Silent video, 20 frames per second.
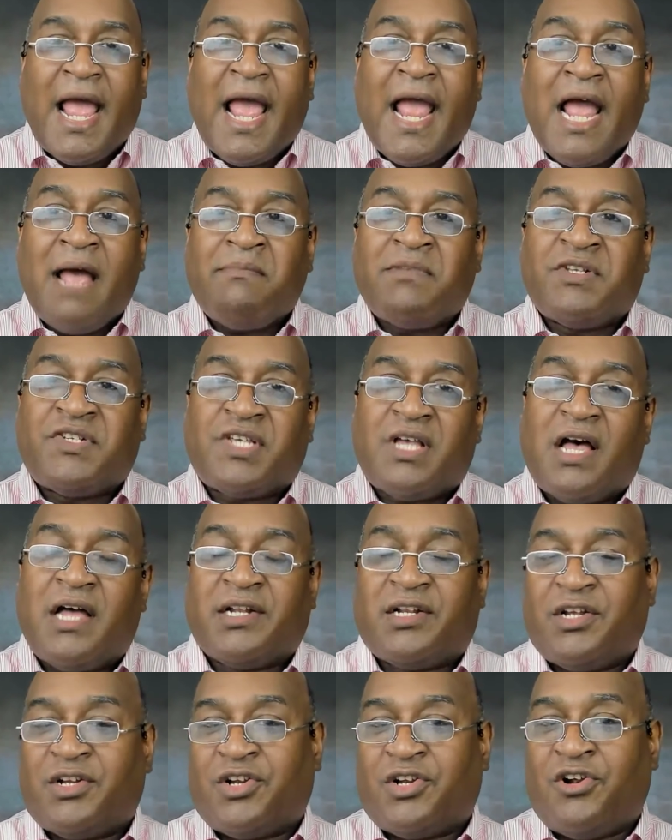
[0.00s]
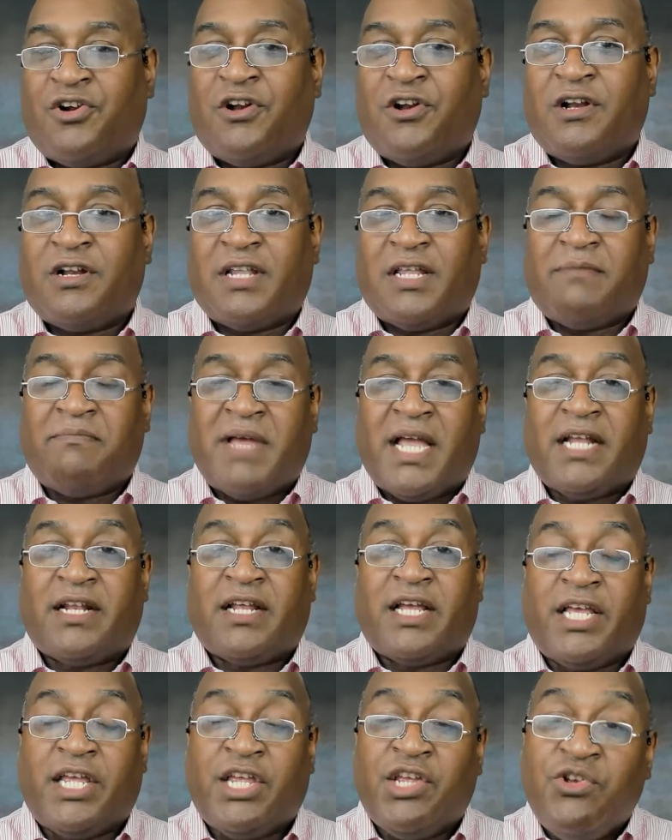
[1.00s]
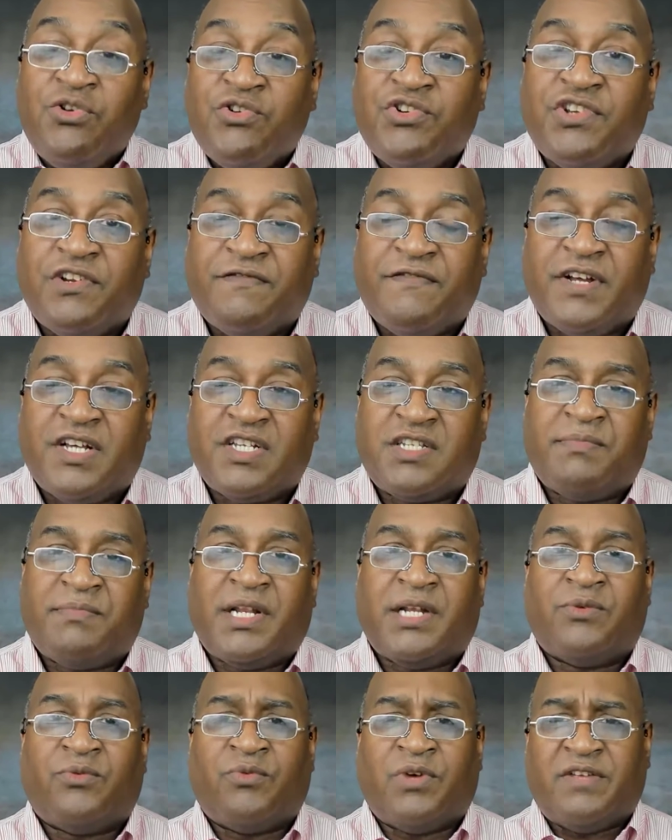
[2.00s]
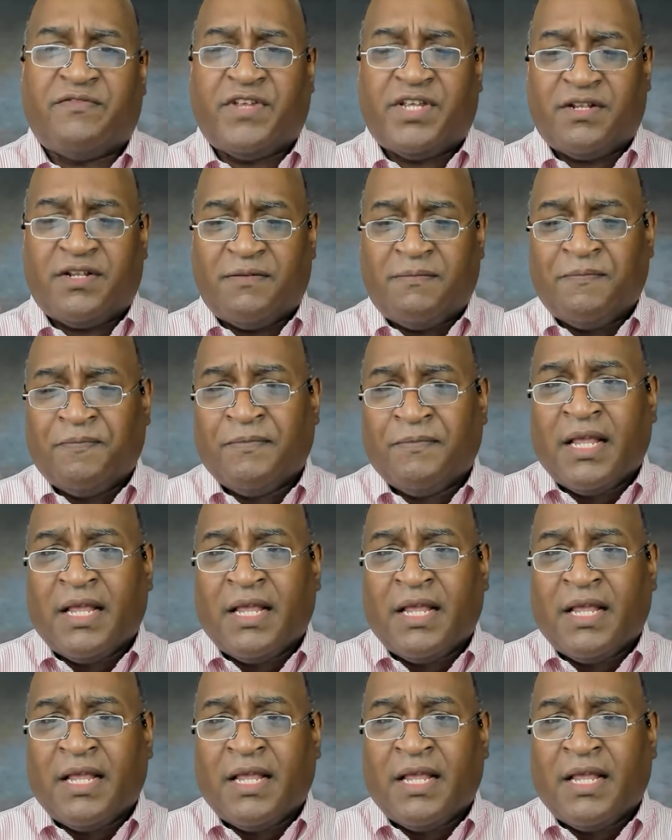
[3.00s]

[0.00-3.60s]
Amazon concurrently made a huge investment in Rivian,